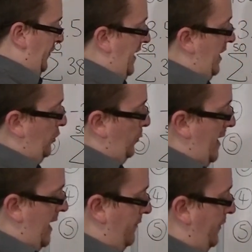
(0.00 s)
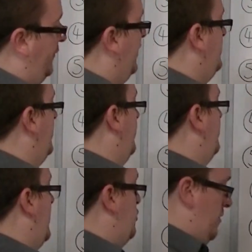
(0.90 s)
seeing as we have the sigma
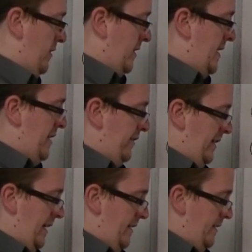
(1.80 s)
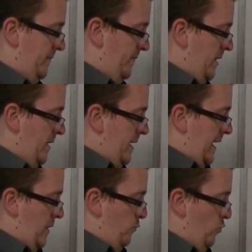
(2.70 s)
notation on our calculator,
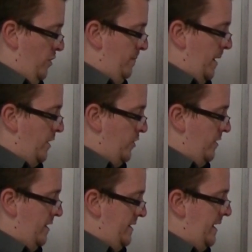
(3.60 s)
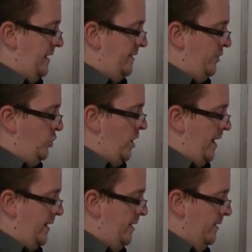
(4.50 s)
it would be a good idea to
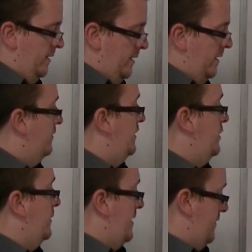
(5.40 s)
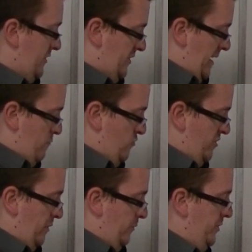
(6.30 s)
check that you get the same
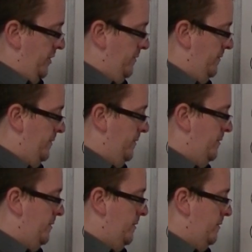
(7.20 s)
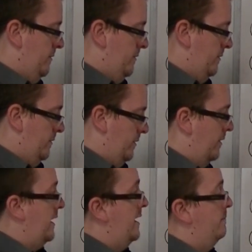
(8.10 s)
result,
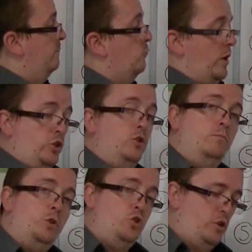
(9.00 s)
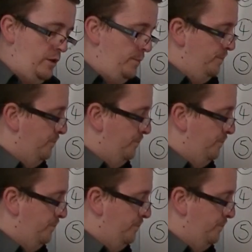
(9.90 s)
okay, which you should do.